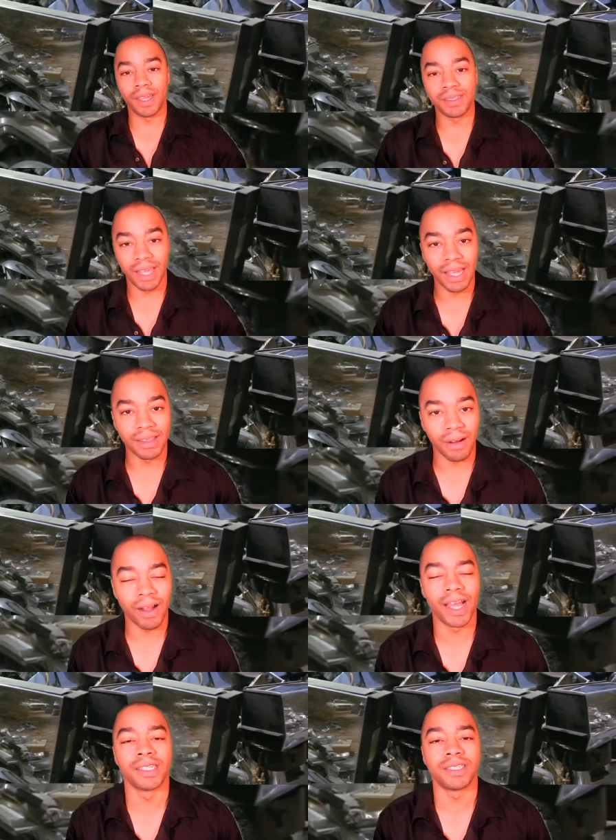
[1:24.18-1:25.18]
they take
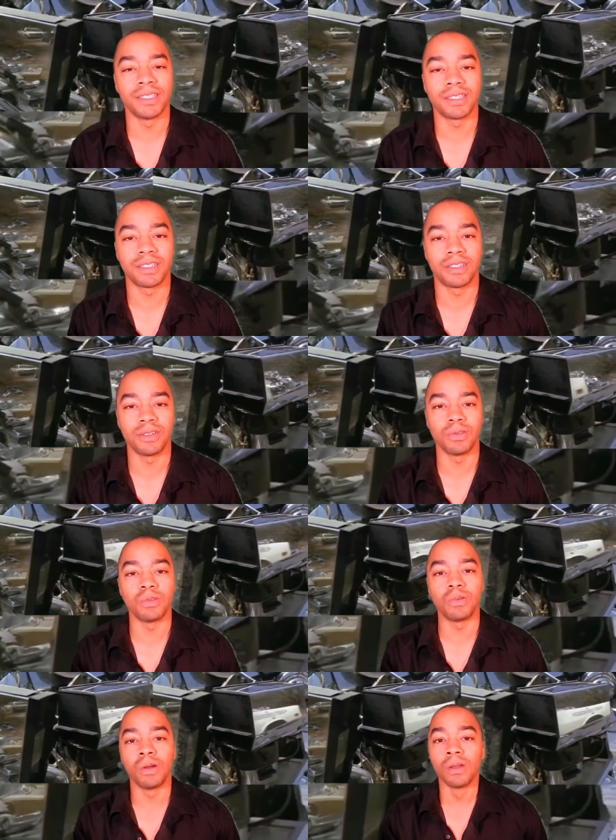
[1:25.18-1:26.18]
their asses
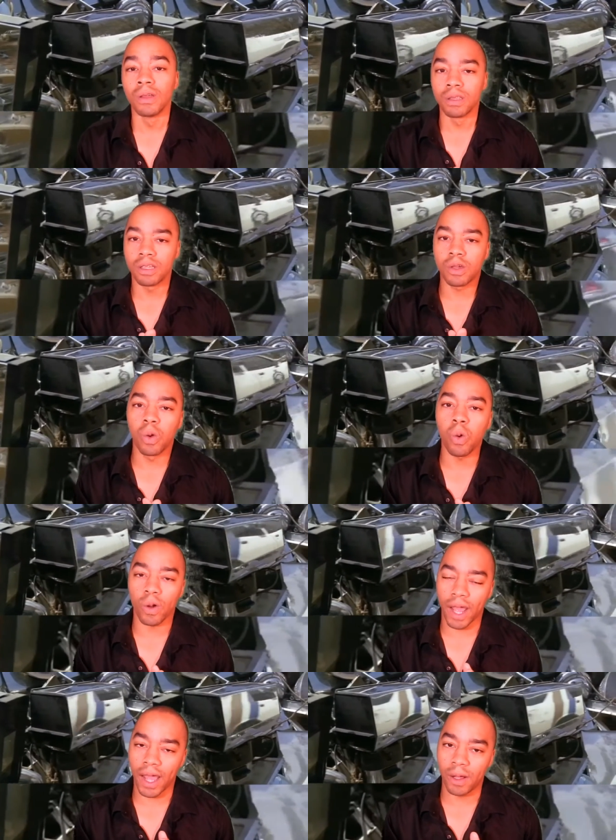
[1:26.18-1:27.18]
to the
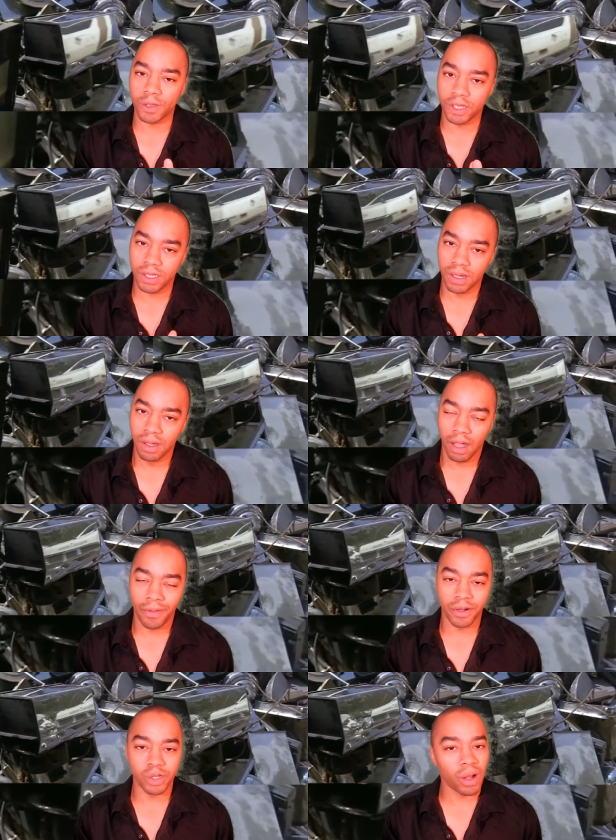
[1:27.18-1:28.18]
courthouse
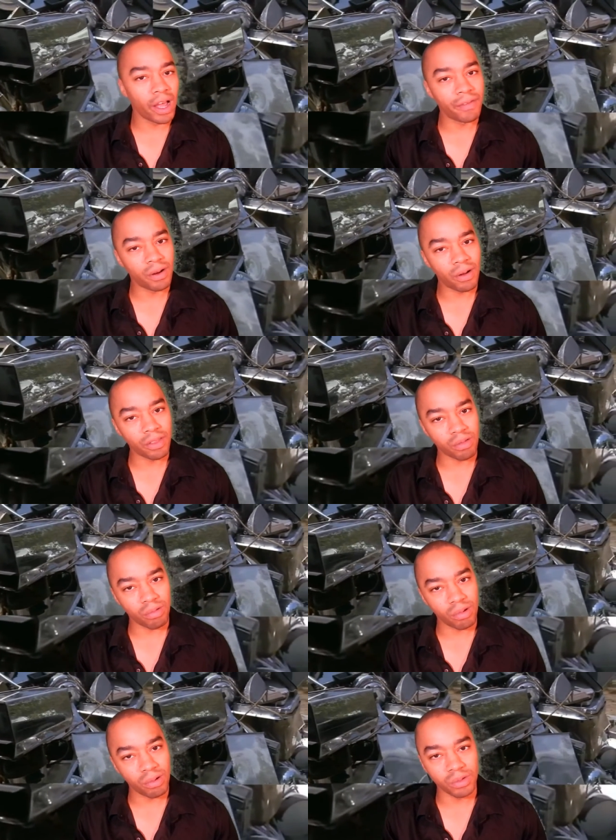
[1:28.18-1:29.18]
and they're driving on
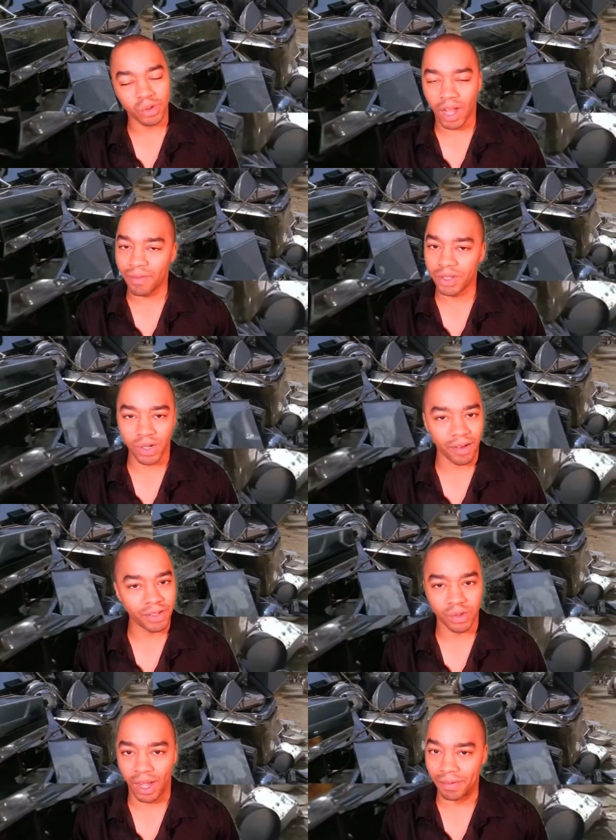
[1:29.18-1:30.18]
through, driving,
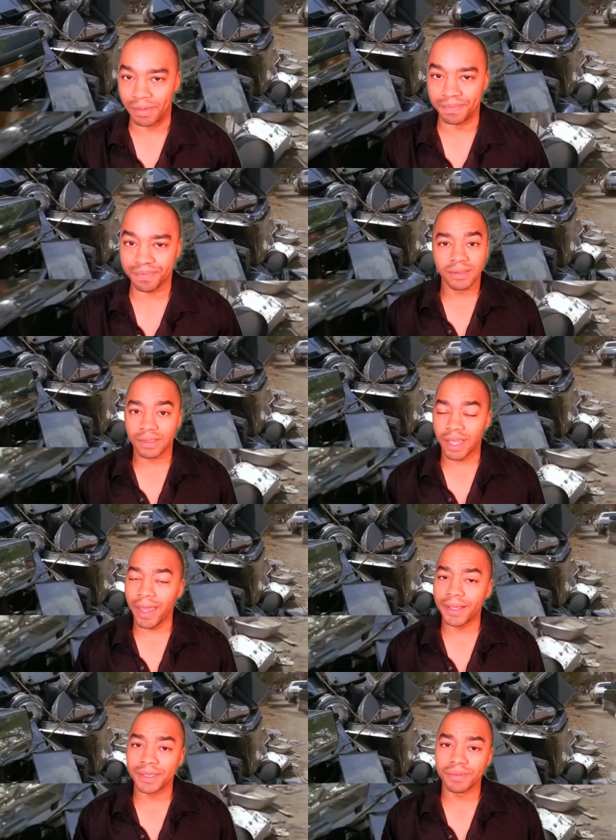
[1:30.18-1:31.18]
driving, driving.
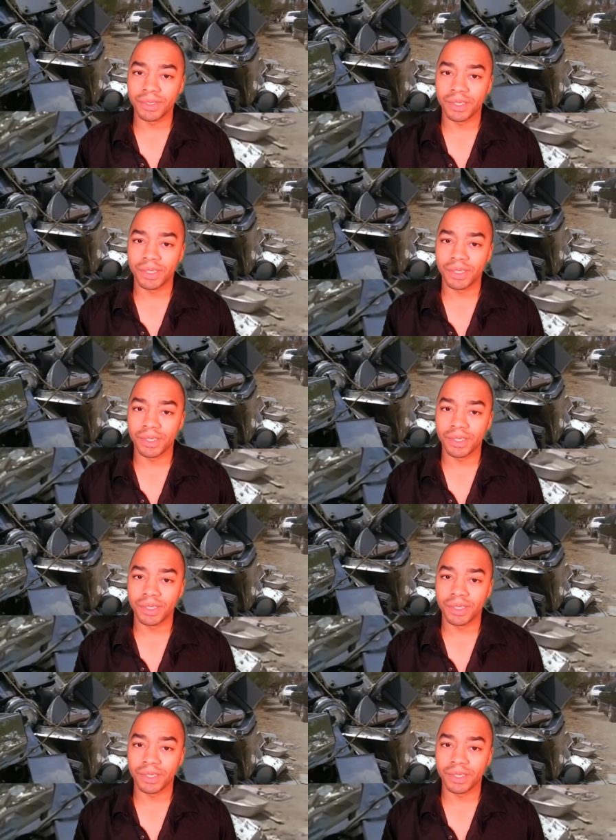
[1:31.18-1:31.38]
Takes them